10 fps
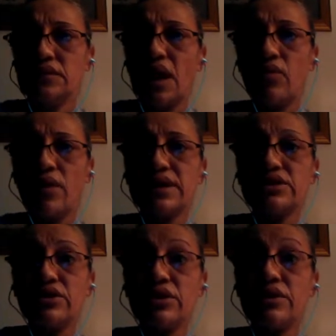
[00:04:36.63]
wanted
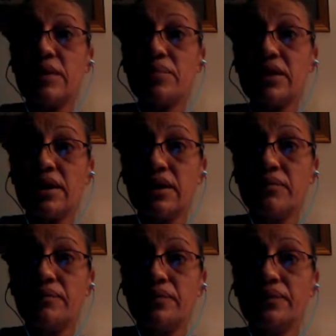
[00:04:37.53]
to hurry up and
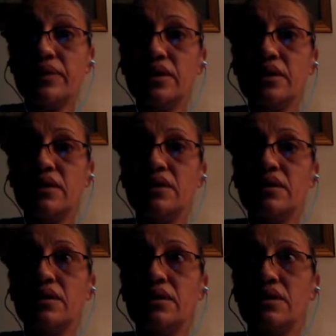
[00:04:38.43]
come,
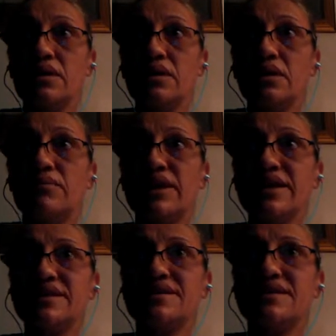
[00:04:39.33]

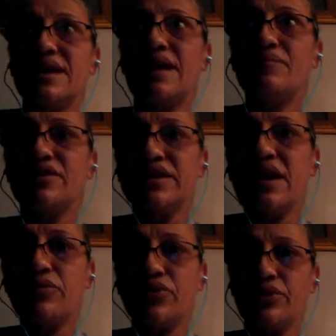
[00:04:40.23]
because I'm
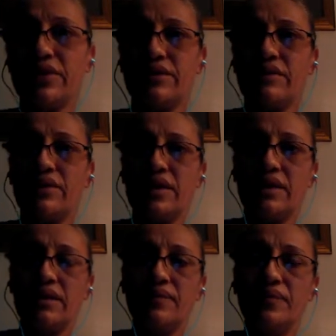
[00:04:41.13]
through here
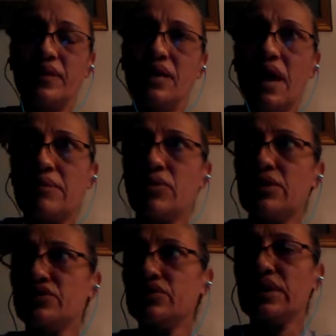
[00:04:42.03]
already. I'm
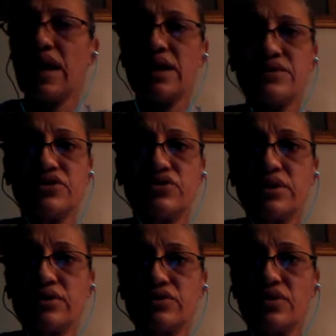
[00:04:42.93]
going through a lot of
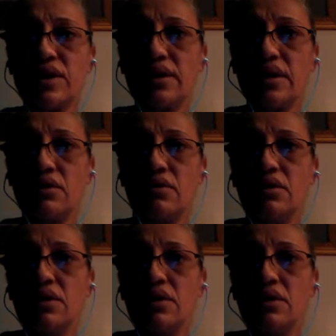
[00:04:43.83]
struggles right now.